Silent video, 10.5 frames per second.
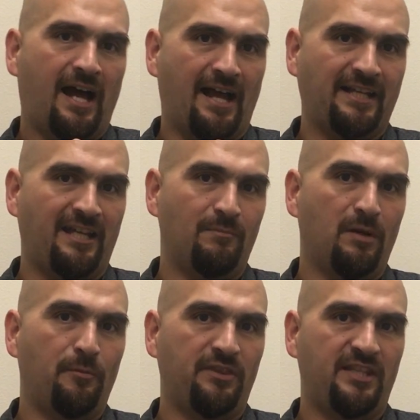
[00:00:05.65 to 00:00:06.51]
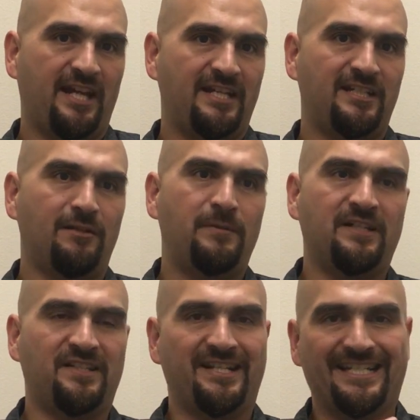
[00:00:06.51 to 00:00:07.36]
I came up with the idea
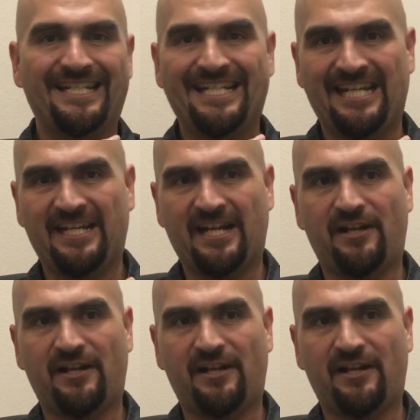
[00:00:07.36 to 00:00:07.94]
because as a kid,